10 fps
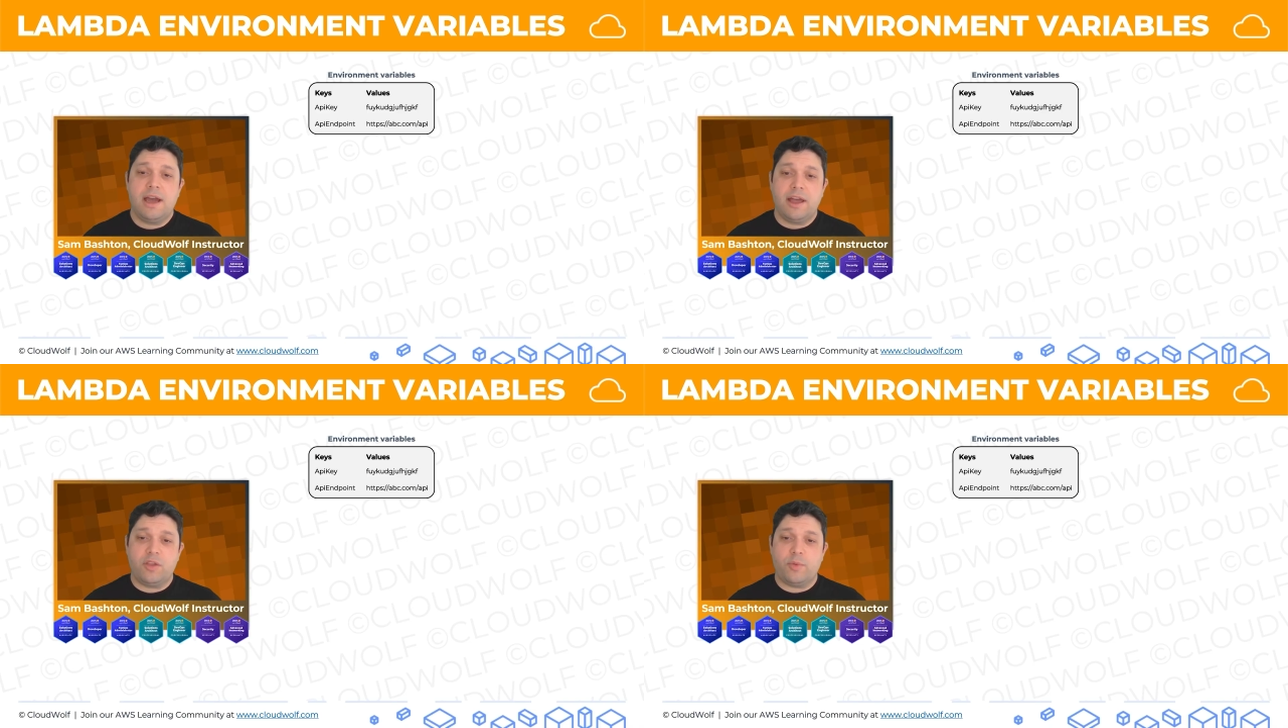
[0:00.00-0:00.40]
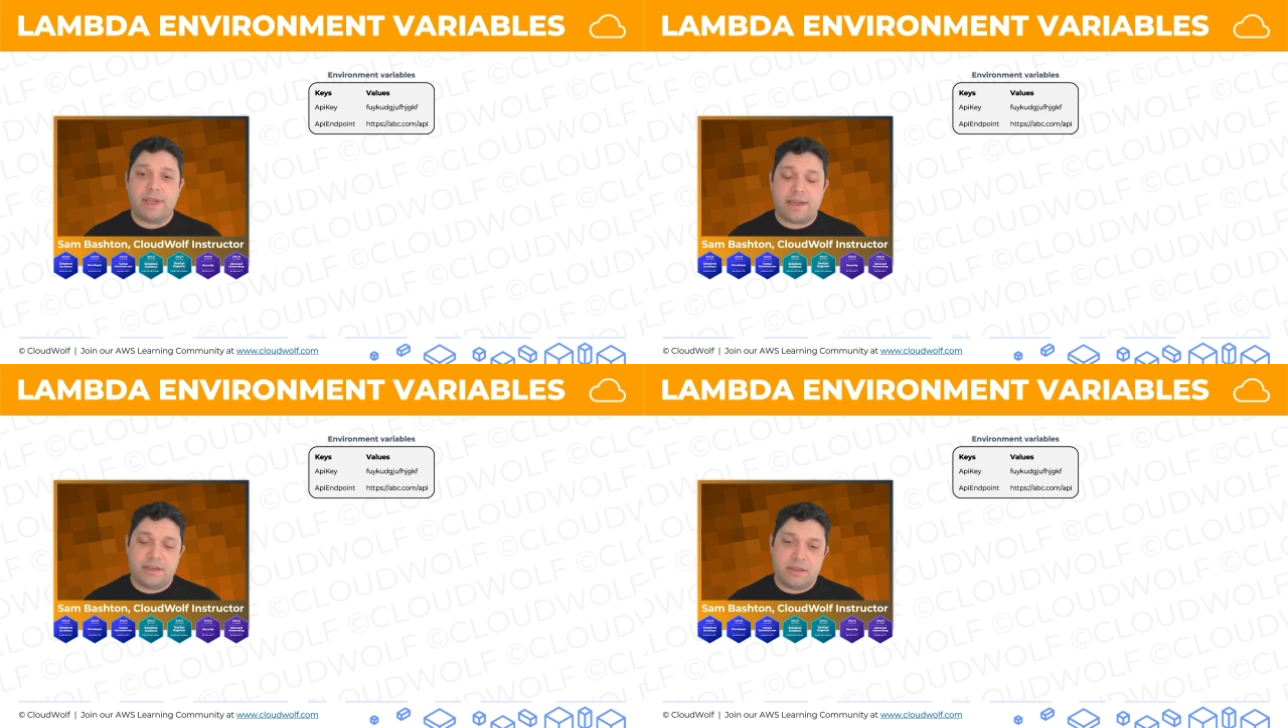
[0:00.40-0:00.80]
and that we
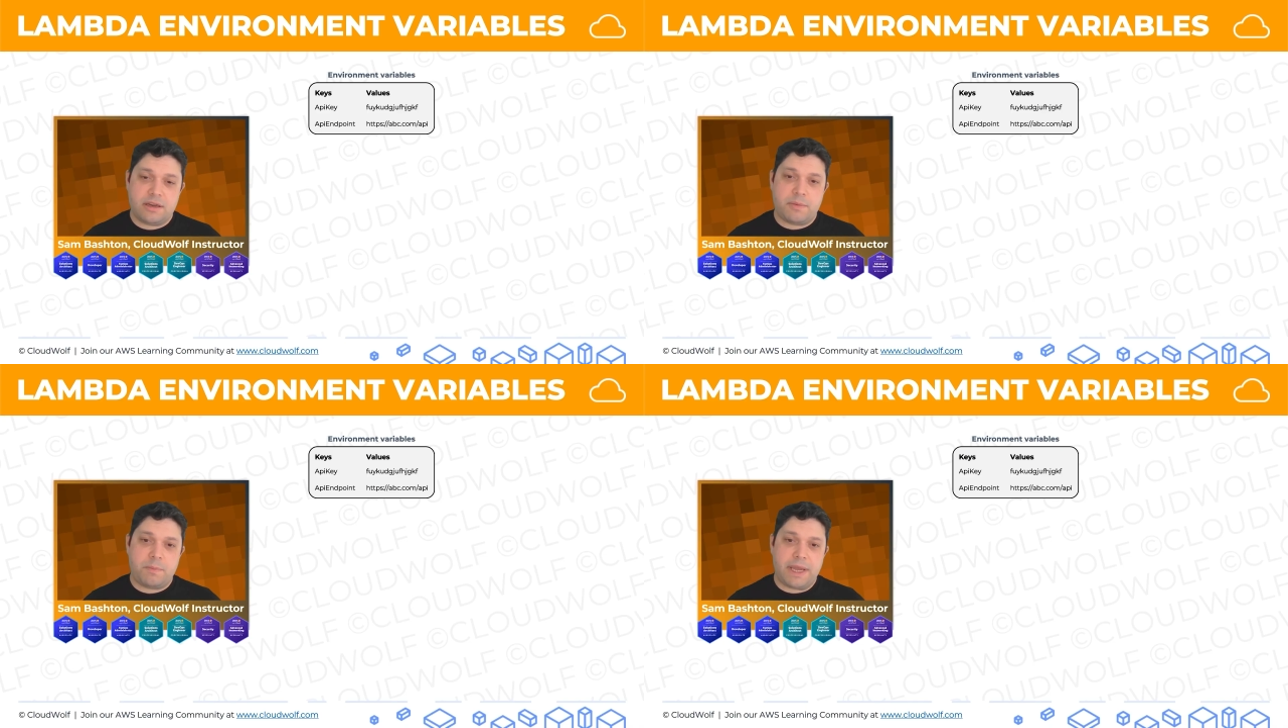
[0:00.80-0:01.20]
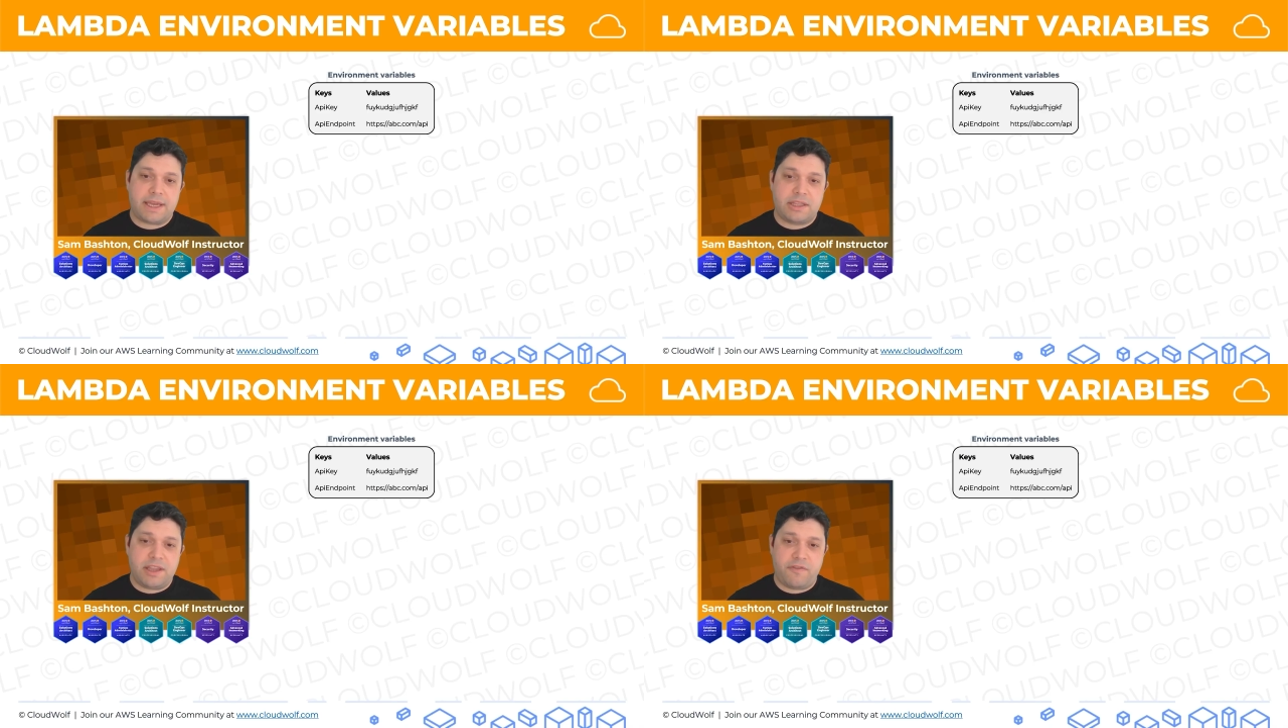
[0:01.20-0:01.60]
can
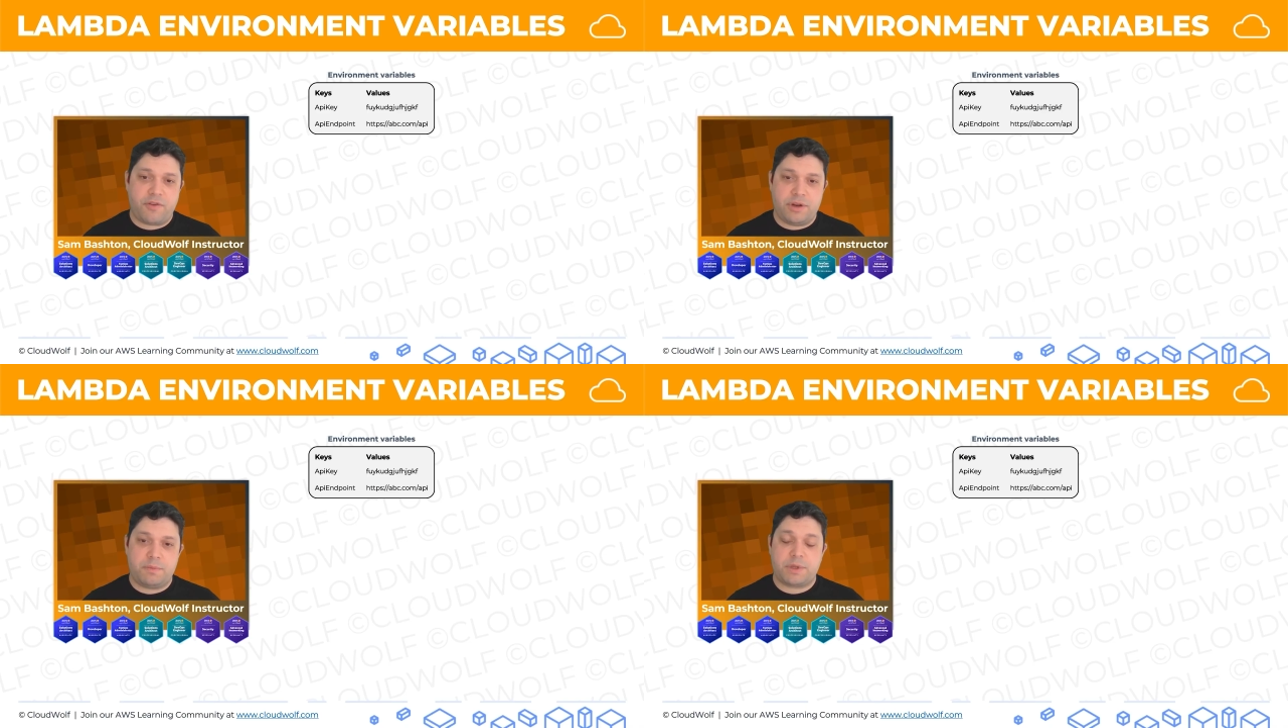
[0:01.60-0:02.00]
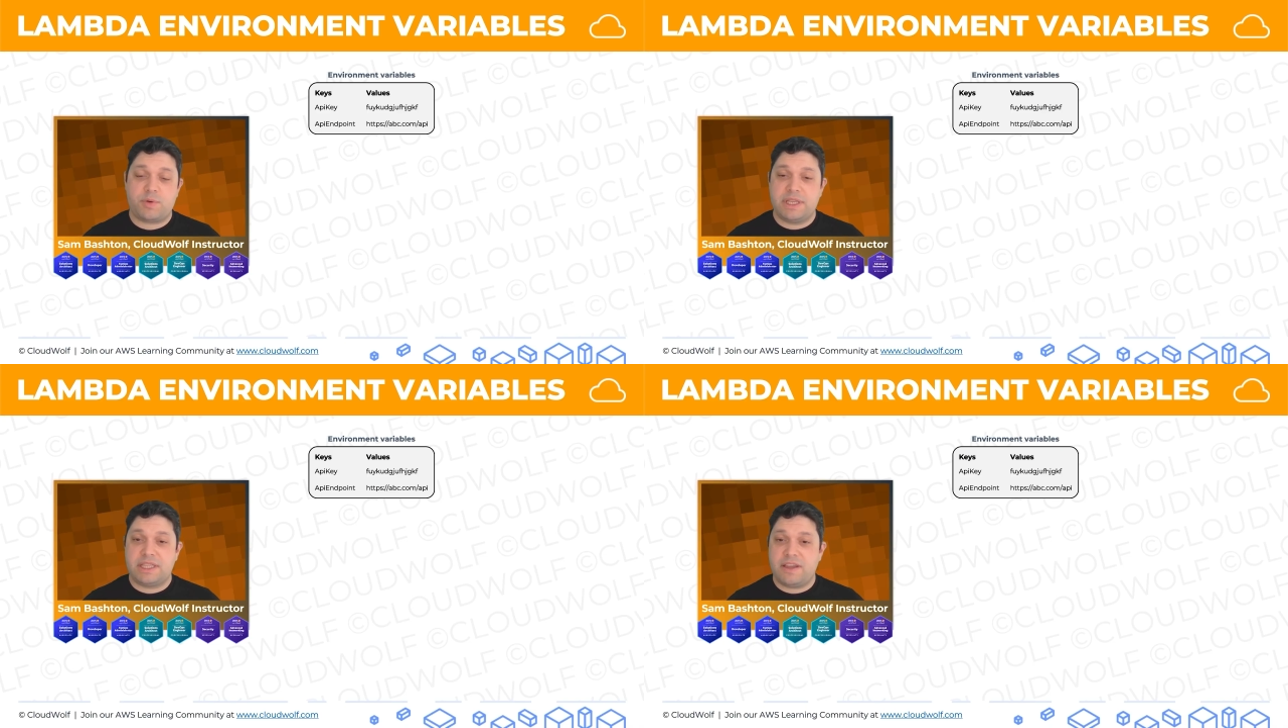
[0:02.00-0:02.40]
make different between